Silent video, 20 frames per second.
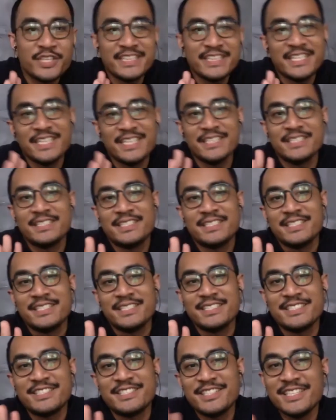
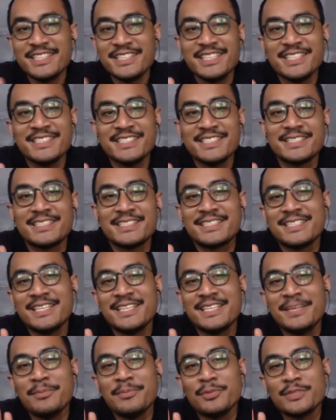
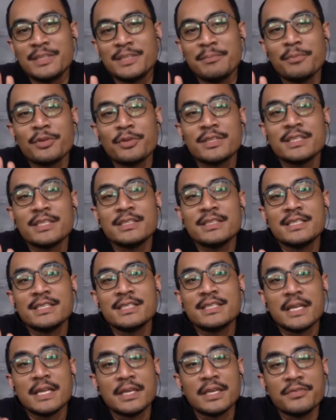most important things.
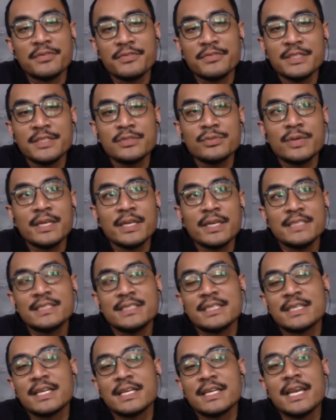The first one is
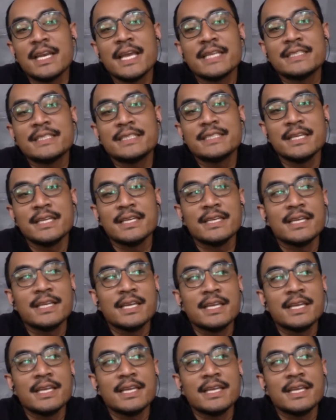a connection.